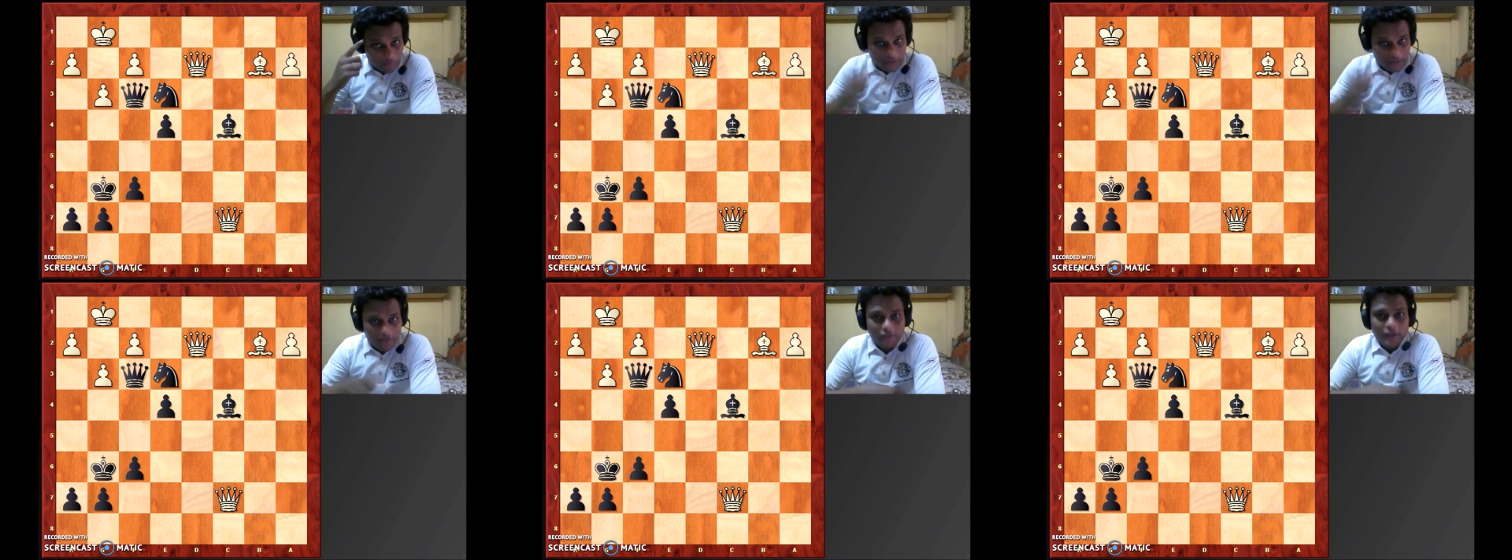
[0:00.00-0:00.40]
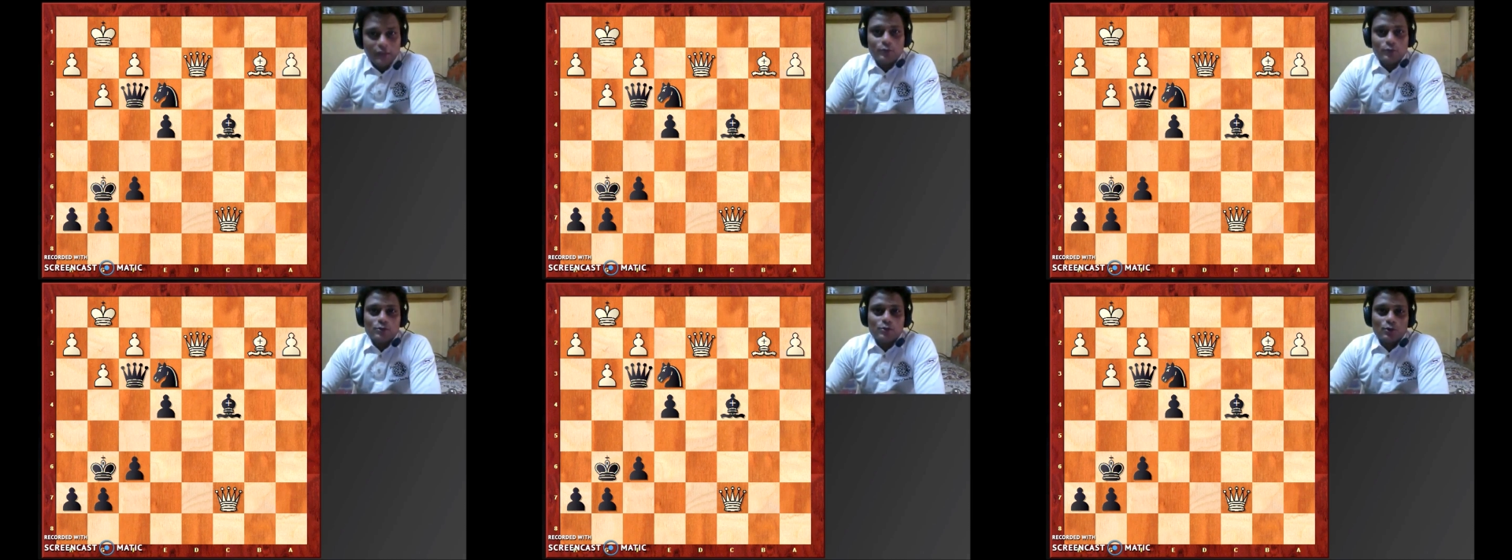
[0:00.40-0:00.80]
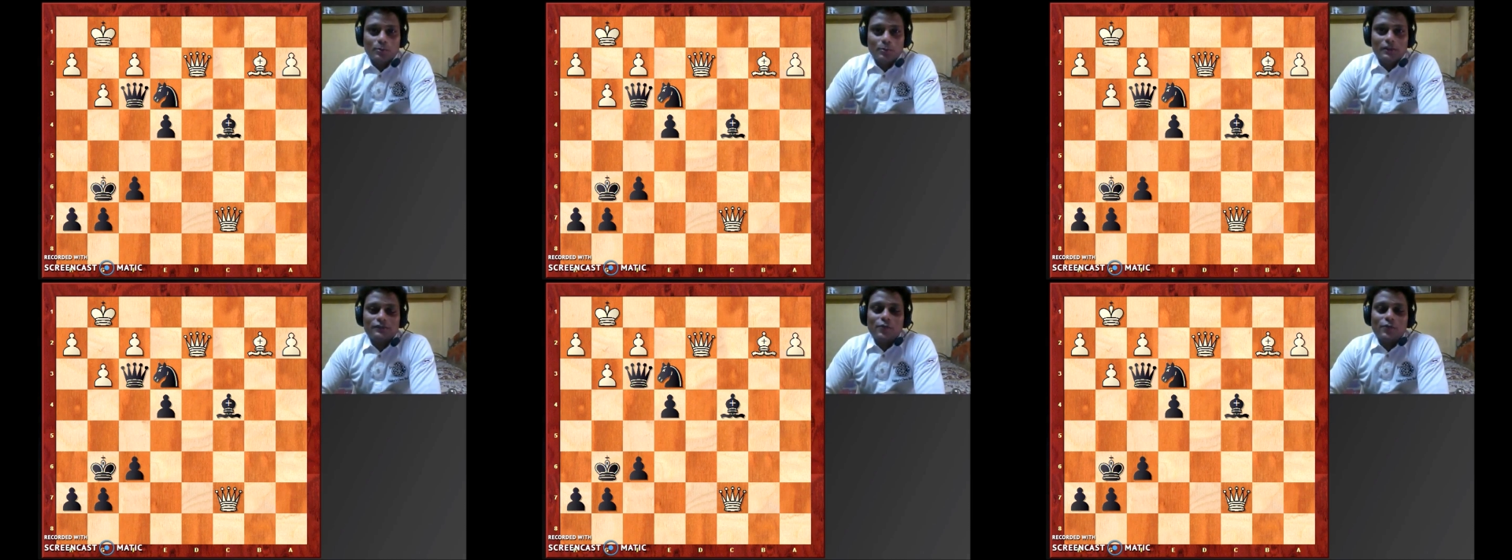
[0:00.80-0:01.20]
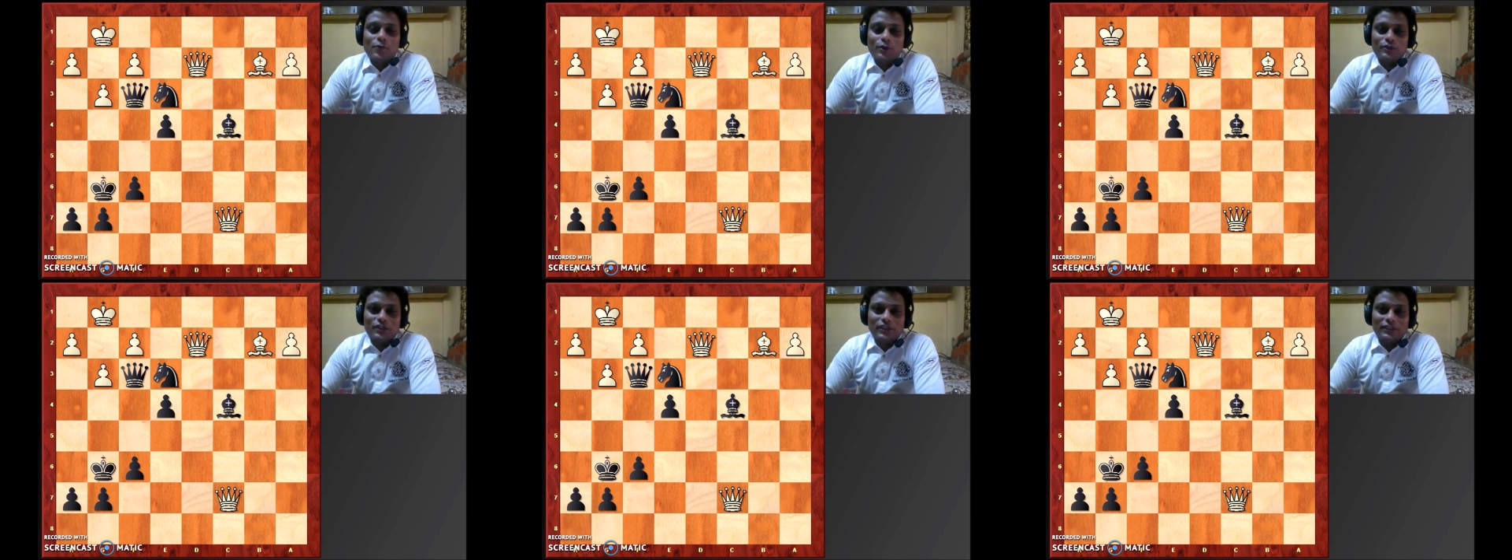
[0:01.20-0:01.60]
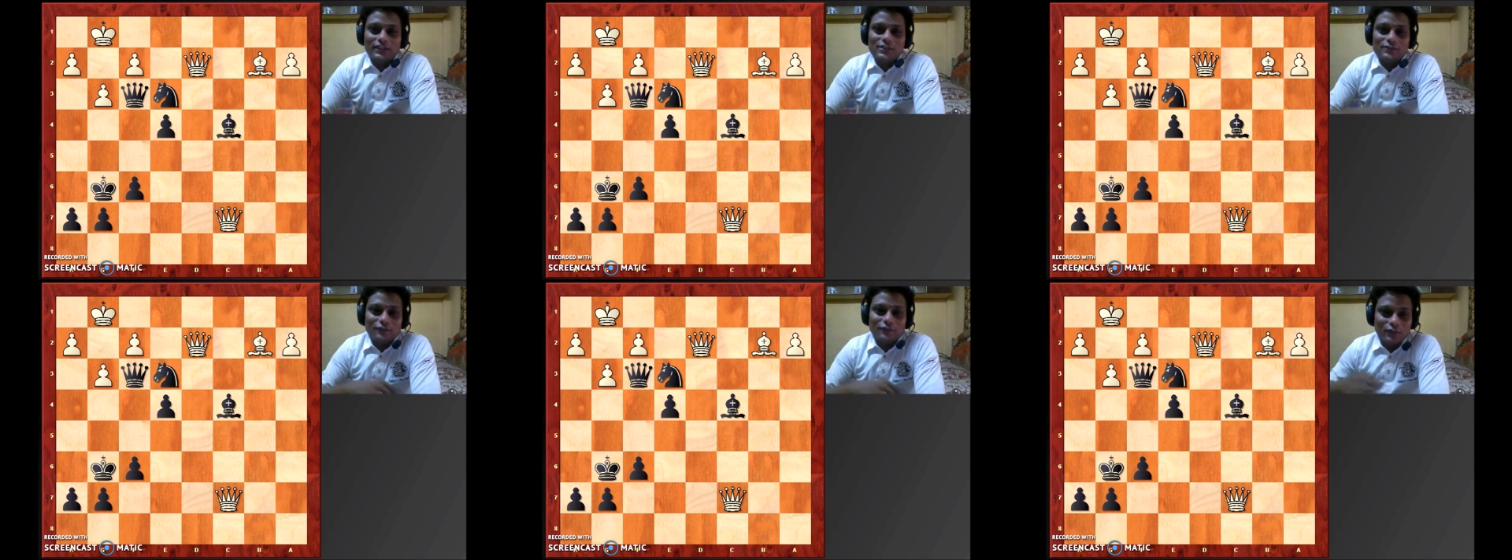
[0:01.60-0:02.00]
and thank you so much for watching
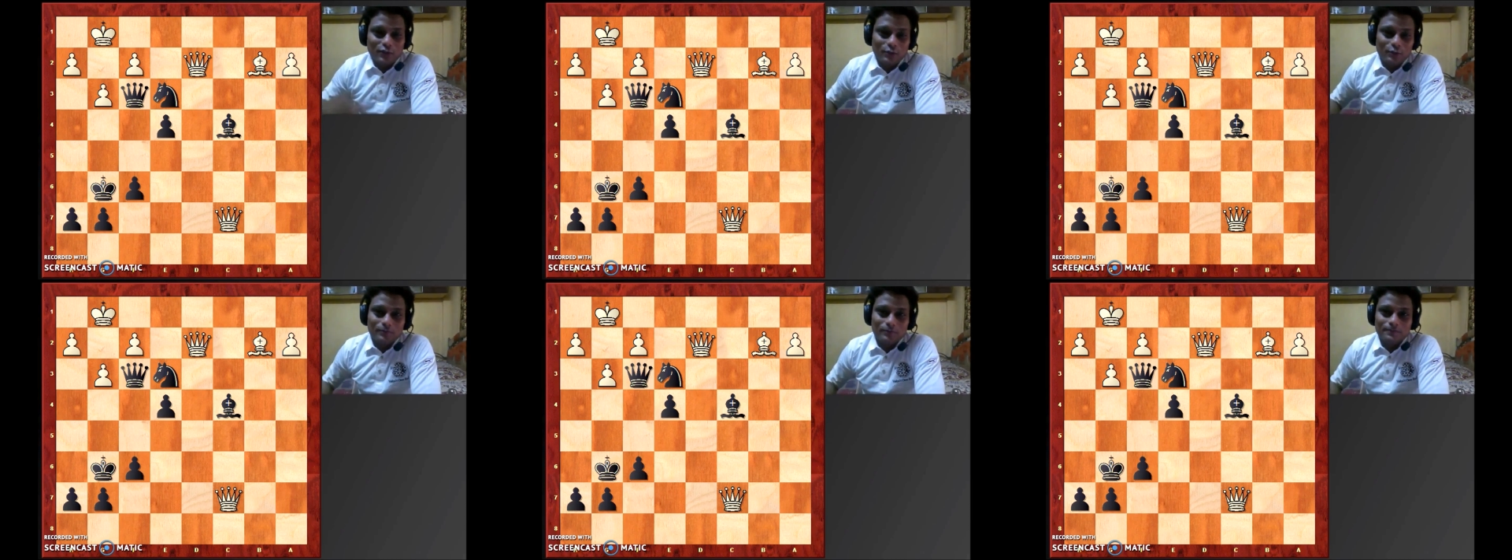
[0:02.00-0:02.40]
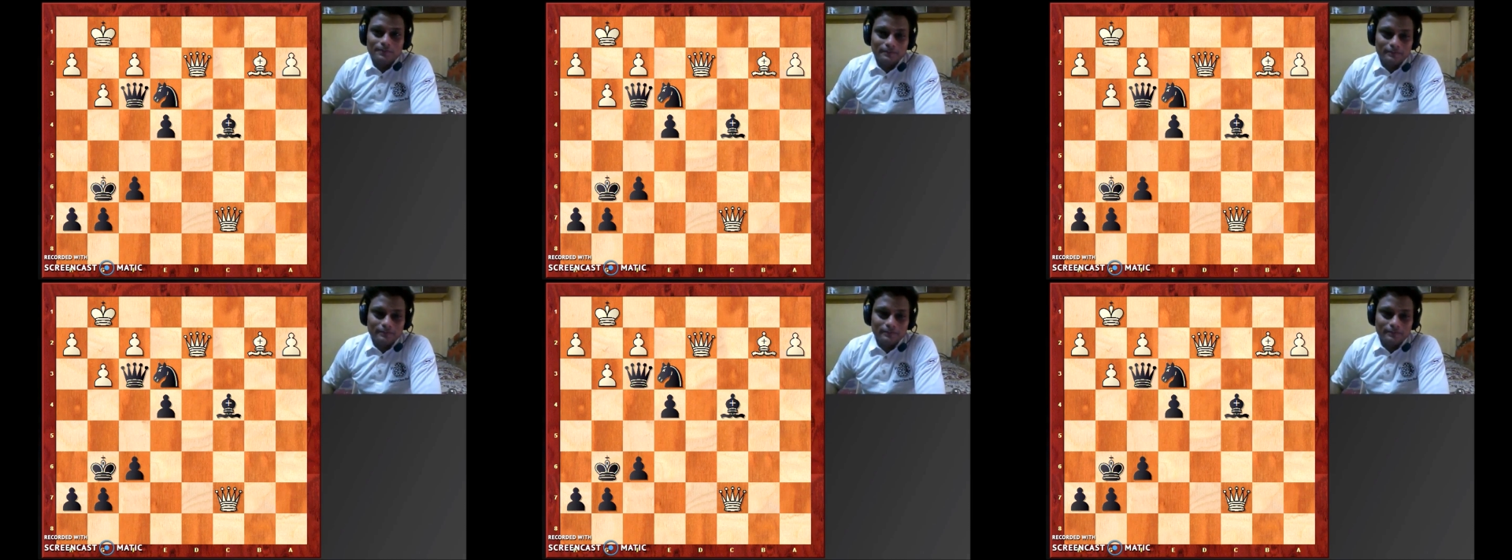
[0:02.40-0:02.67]
this video